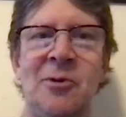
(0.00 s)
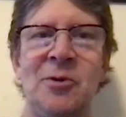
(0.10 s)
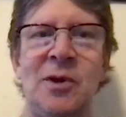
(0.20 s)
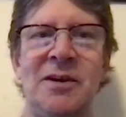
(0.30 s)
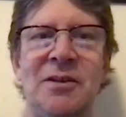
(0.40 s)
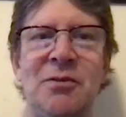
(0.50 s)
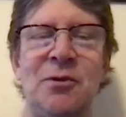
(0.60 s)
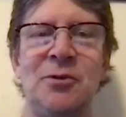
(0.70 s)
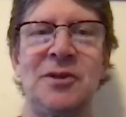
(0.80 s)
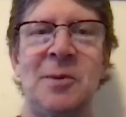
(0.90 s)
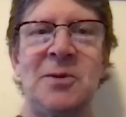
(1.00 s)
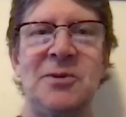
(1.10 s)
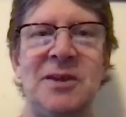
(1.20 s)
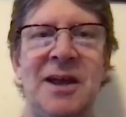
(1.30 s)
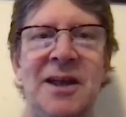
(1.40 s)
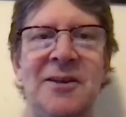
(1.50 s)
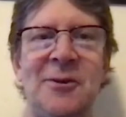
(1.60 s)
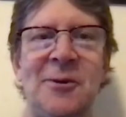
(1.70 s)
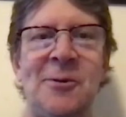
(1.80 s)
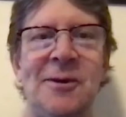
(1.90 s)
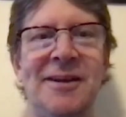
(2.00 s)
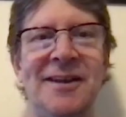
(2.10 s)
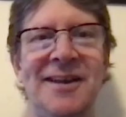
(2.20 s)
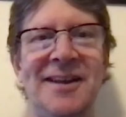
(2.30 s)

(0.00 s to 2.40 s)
always wanted to throw some of those at you. So